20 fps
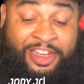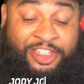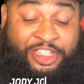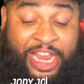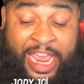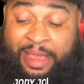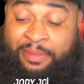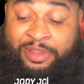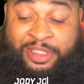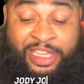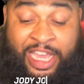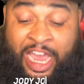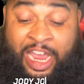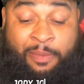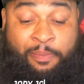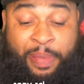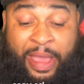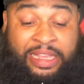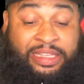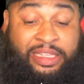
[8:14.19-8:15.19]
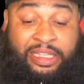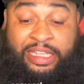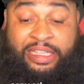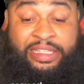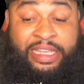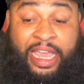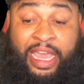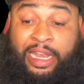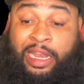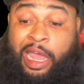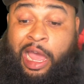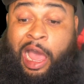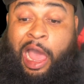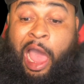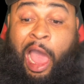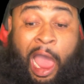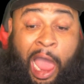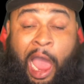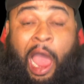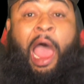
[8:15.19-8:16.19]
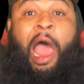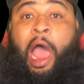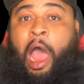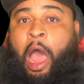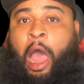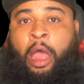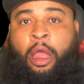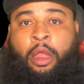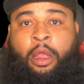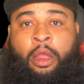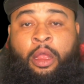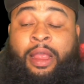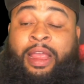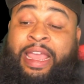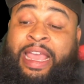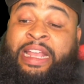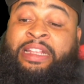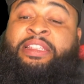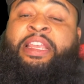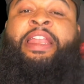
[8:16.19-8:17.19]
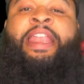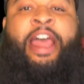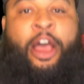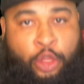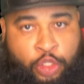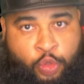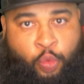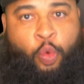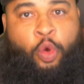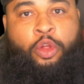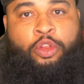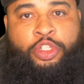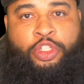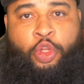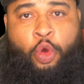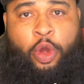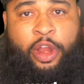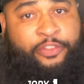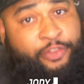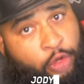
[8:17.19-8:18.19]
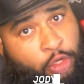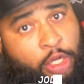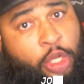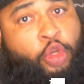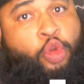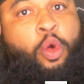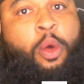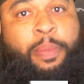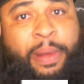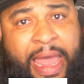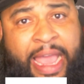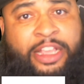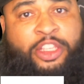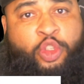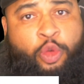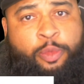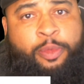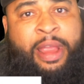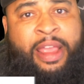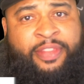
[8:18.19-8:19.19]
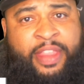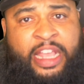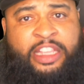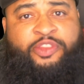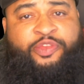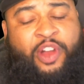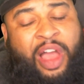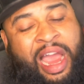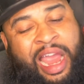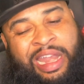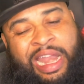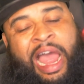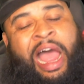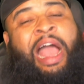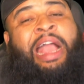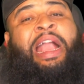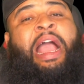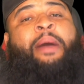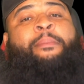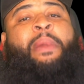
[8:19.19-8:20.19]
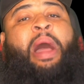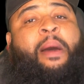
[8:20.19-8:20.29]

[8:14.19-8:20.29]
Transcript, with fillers: James Gunn basically said, uh uh it's an Elseworld story. If you're gonna do a Black Superman, that's fine. I got my